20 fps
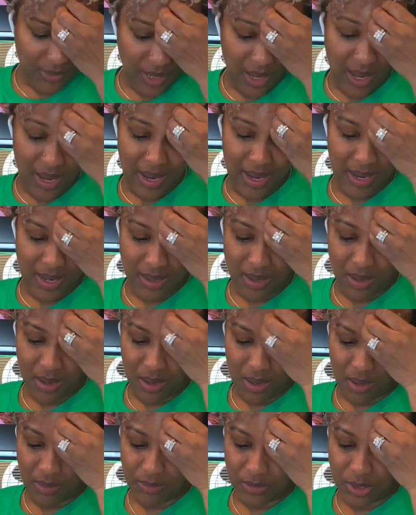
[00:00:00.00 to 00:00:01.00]
and
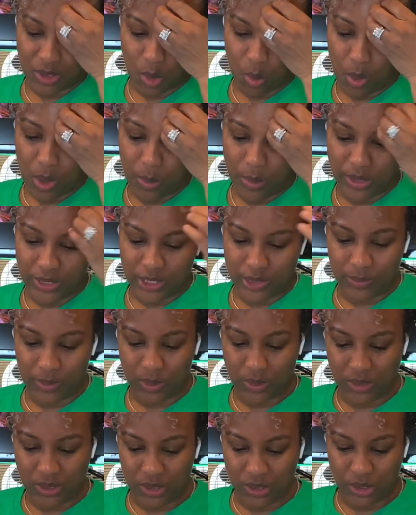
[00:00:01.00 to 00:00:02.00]
um so what we're
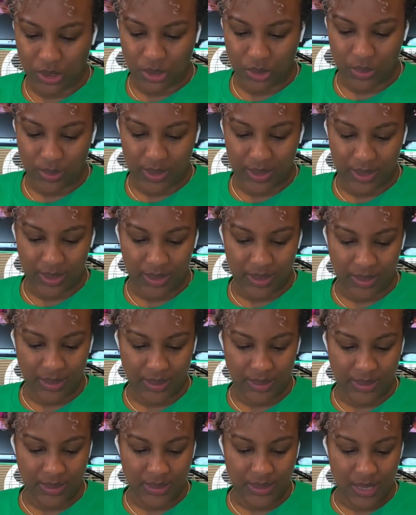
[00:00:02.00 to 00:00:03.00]
supposed to do
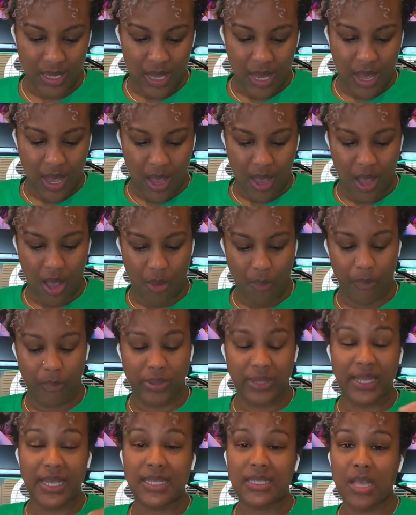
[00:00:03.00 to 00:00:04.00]
is um,
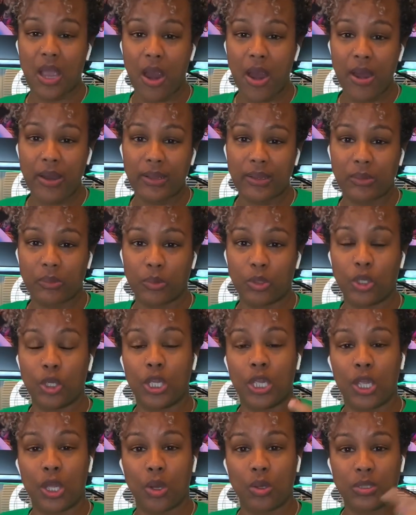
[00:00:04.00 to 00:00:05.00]
place our, you
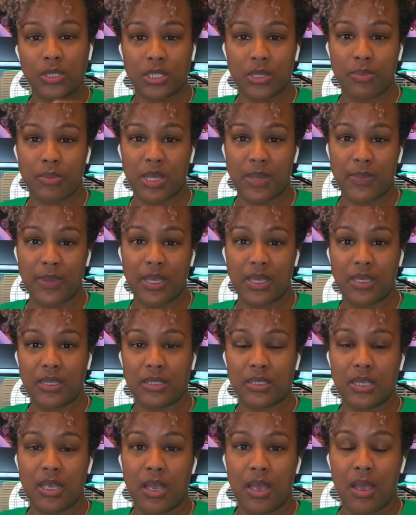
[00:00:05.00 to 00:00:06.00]
can go to
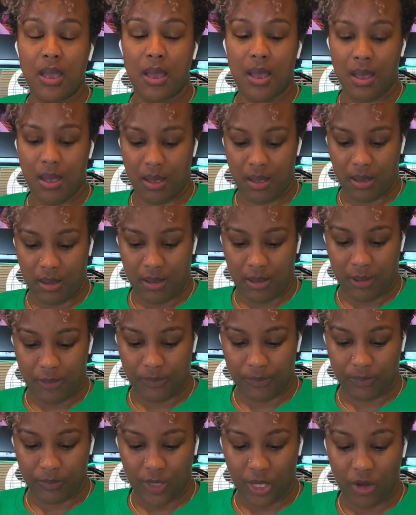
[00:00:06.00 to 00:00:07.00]
Mimi's uh,
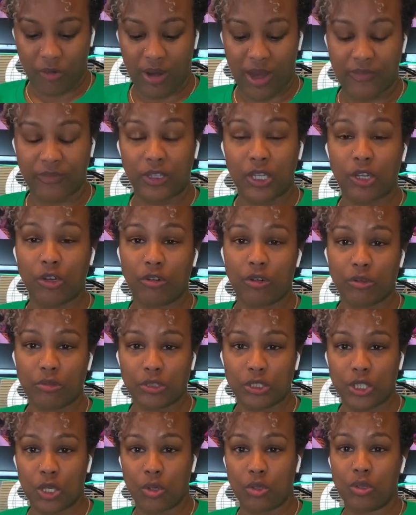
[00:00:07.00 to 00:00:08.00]
Crafty
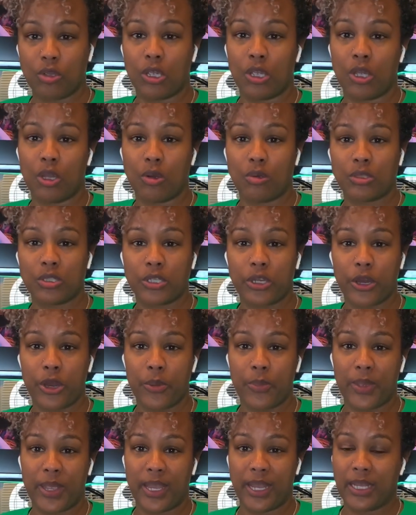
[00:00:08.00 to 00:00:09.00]
CroJo. You can go to her
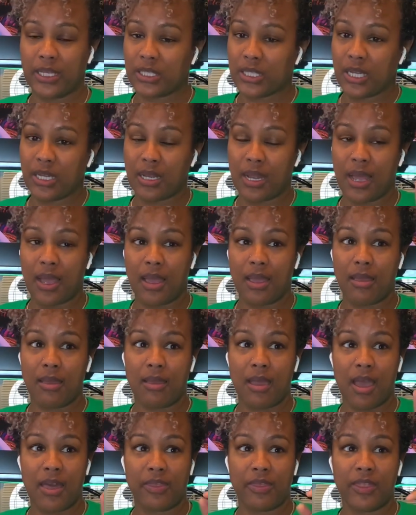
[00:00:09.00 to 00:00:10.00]
page and
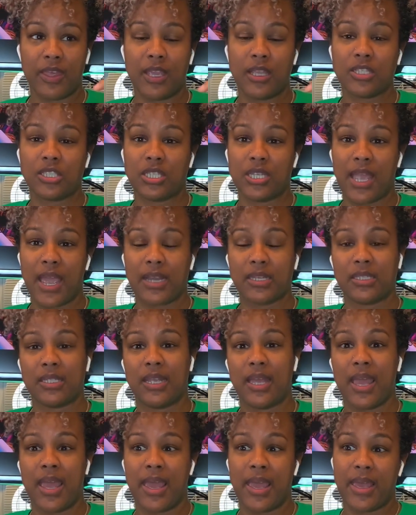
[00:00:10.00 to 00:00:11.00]
I think she actually
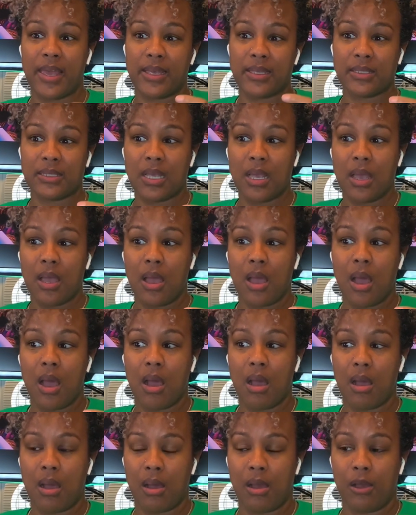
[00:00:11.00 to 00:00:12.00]
has
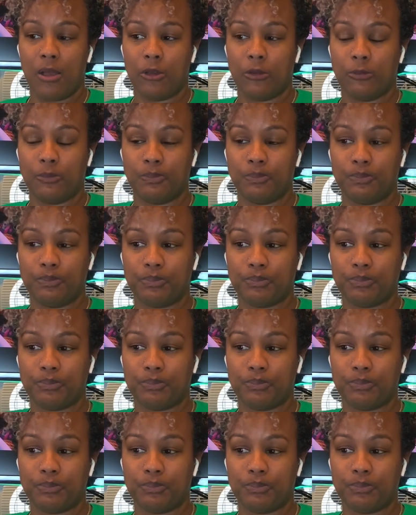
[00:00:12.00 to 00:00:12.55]
a, um,